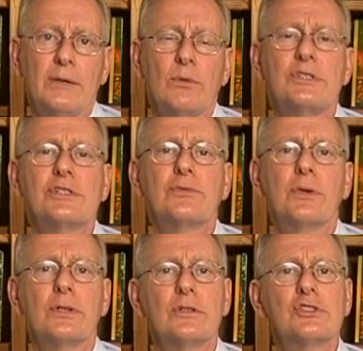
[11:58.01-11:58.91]
which is for
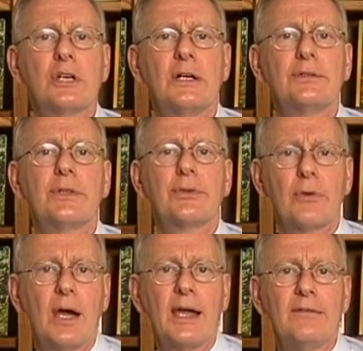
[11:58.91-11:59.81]
your child to
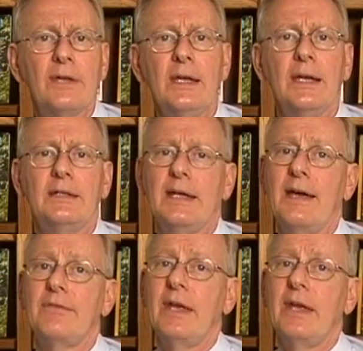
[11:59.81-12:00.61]
thrive and to have the